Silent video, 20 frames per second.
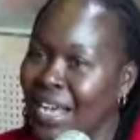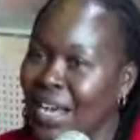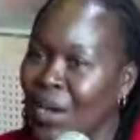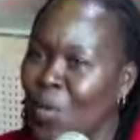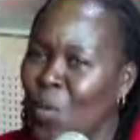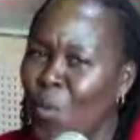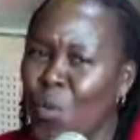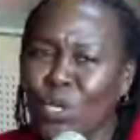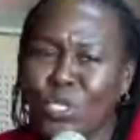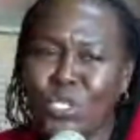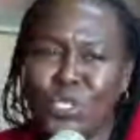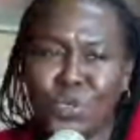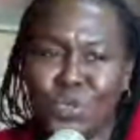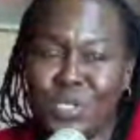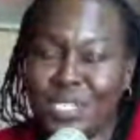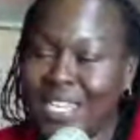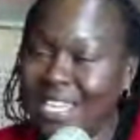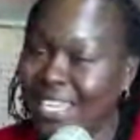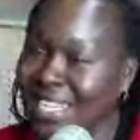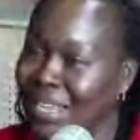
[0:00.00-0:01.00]
what you
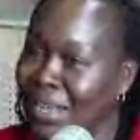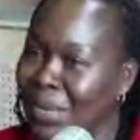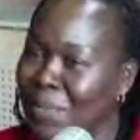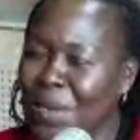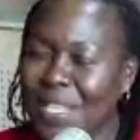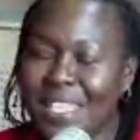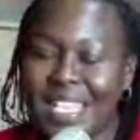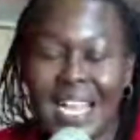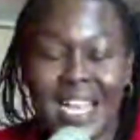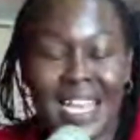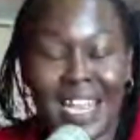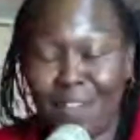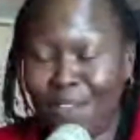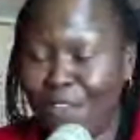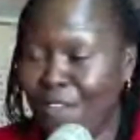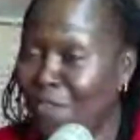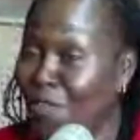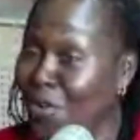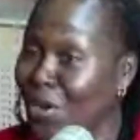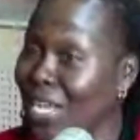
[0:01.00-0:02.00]
did, but they'll never
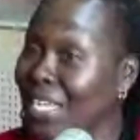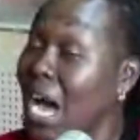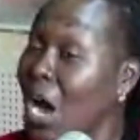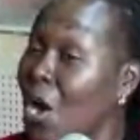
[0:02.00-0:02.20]
forget